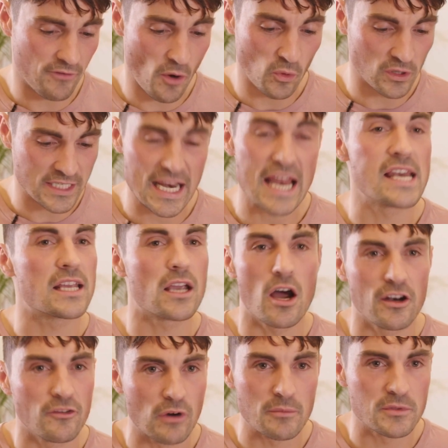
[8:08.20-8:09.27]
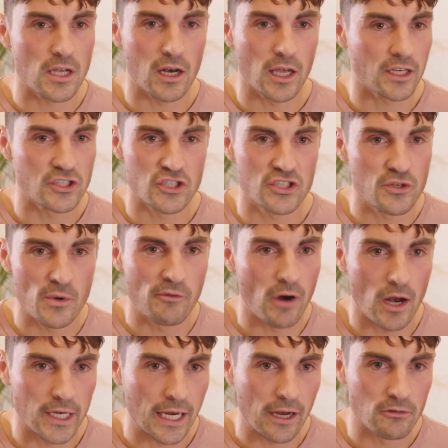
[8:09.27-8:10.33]
If I wanted any kind of reptile, I could just do it
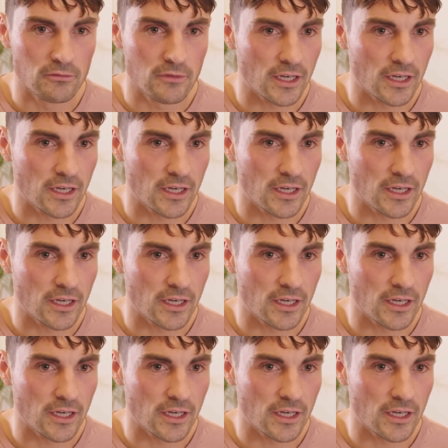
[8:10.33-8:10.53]
right now.